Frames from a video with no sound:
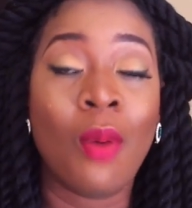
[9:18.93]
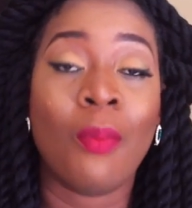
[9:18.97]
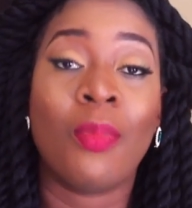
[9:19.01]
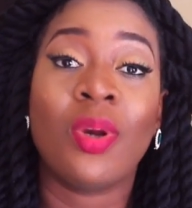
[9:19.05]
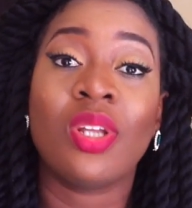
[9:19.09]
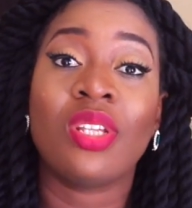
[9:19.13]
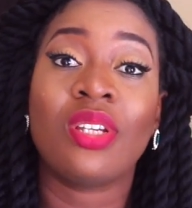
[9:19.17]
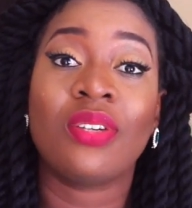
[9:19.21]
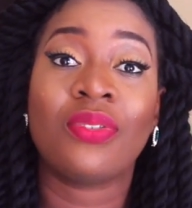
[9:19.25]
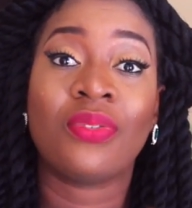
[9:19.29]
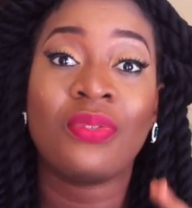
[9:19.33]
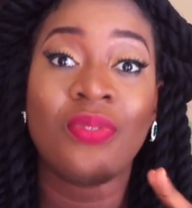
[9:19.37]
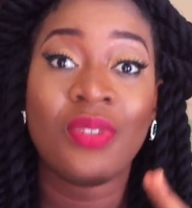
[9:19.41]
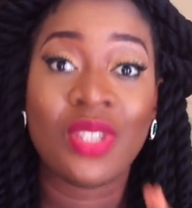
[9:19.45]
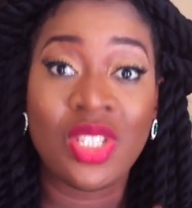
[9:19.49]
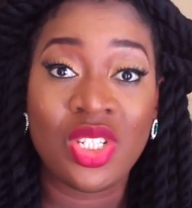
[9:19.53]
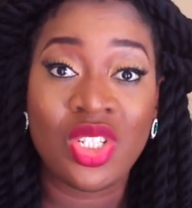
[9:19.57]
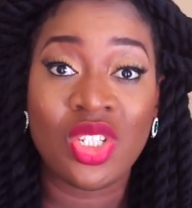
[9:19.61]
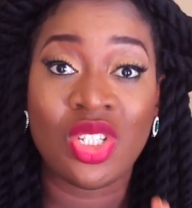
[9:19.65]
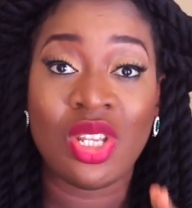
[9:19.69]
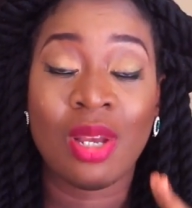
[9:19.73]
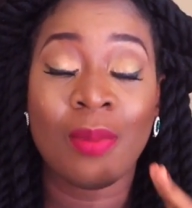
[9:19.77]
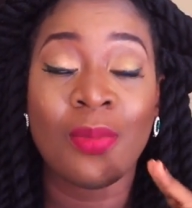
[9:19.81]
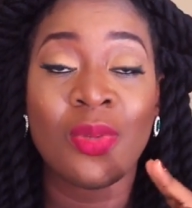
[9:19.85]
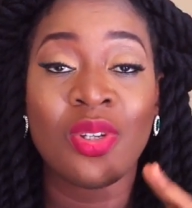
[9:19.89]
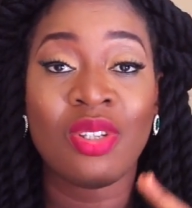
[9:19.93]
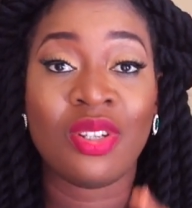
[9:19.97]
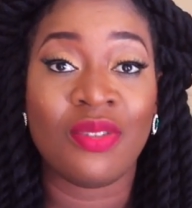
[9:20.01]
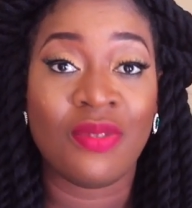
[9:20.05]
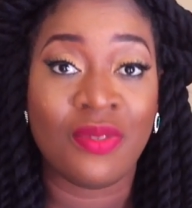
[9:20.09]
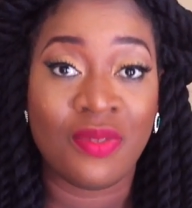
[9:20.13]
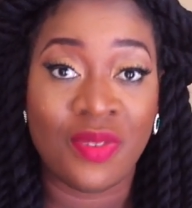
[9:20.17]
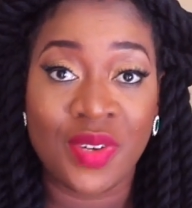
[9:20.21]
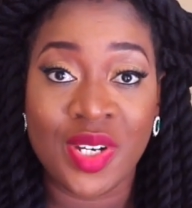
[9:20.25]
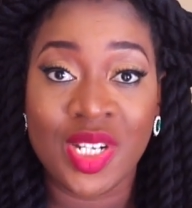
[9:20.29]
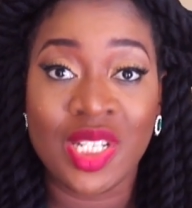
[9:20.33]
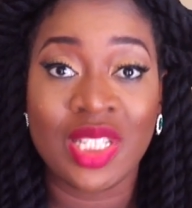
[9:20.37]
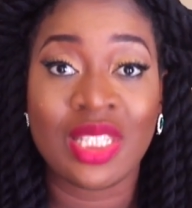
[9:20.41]
but they finish their money
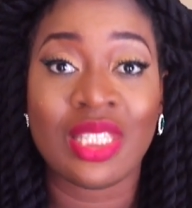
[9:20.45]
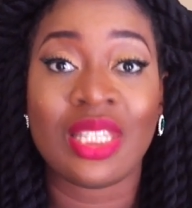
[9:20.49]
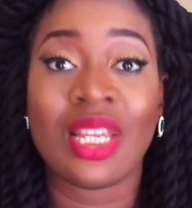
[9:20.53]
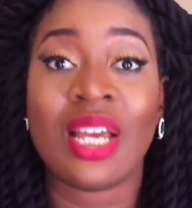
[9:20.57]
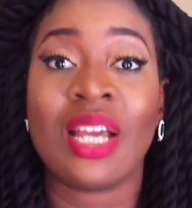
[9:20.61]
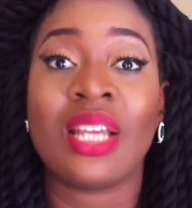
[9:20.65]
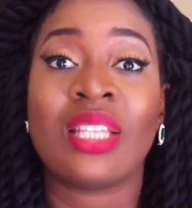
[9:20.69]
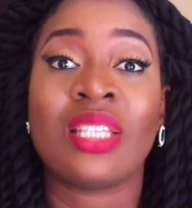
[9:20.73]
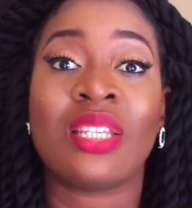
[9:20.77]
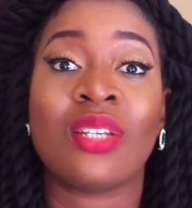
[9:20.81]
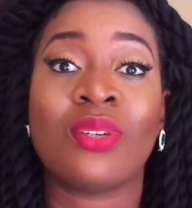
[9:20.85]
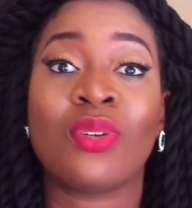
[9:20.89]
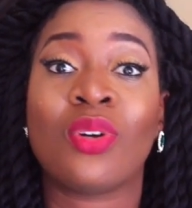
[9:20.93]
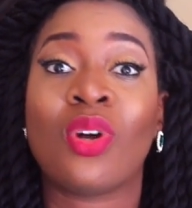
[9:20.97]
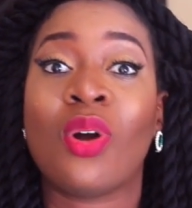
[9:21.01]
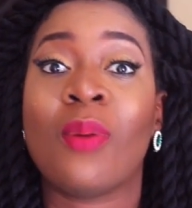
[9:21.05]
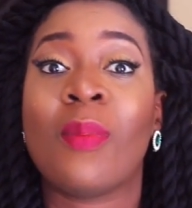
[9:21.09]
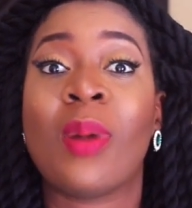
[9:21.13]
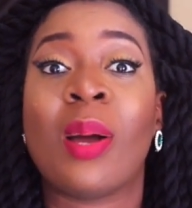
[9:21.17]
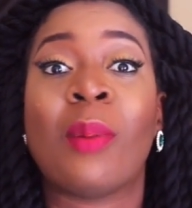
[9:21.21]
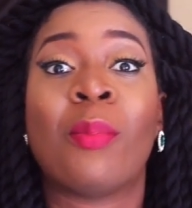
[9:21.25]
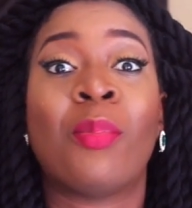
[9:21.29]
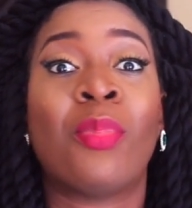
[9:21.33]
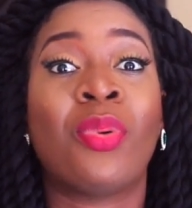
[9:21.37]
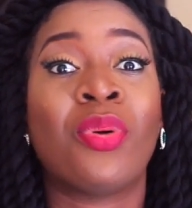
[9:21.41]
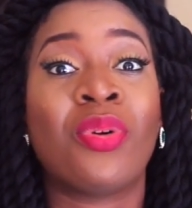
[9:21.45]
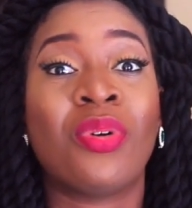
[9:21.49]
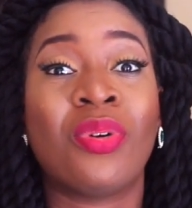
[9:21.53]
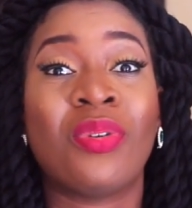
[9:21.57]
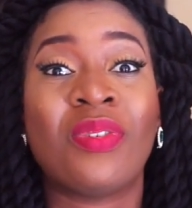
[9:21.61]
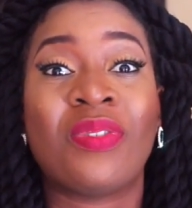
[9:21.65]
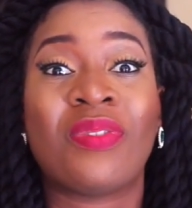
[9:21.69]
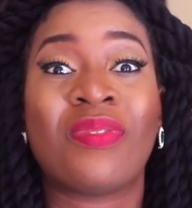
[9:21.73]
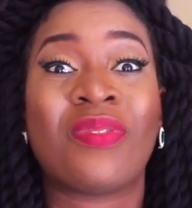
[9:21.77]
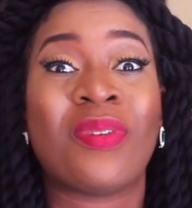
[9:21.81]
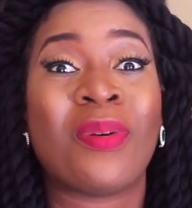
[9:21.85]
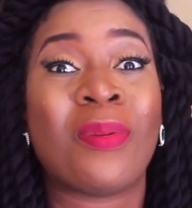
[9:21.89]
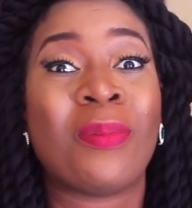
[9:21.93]
first and they'll come and borrow
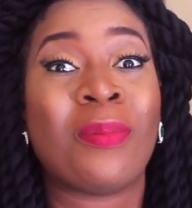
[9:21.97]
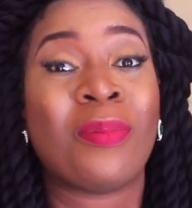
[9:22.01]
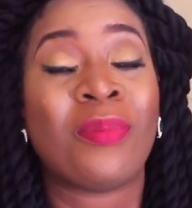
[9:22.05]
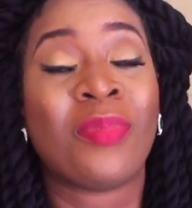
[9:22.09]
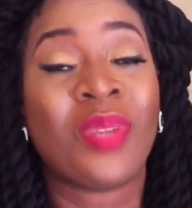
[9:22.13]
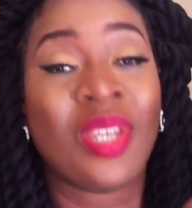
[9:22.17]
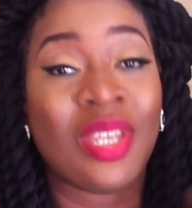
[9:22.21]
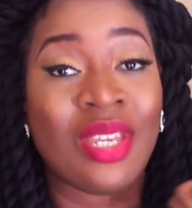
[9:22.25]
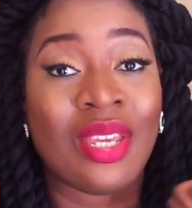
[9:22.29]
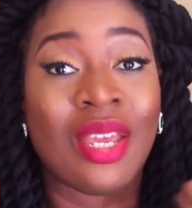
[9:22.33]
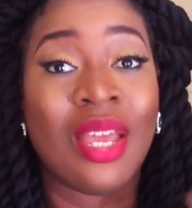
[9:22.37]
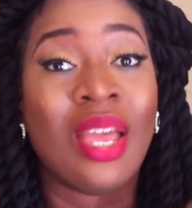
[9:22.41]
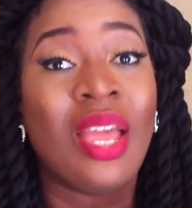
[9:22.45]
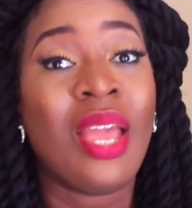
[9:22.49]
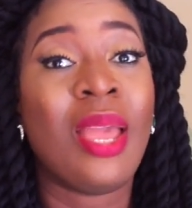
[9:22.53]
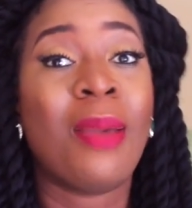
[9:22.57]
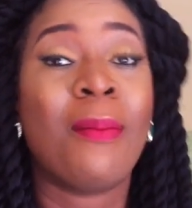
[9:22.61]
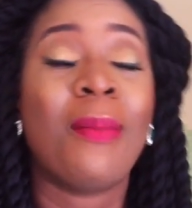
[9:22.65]
from me.